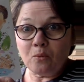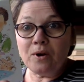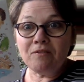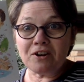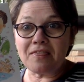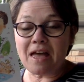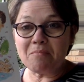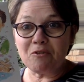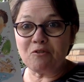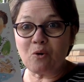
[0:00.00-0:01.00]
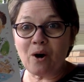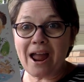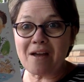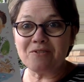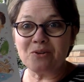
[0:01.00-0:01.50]
We've done that before,
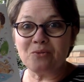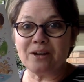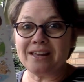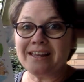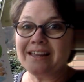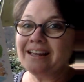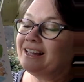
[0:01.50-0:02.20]
haven't we?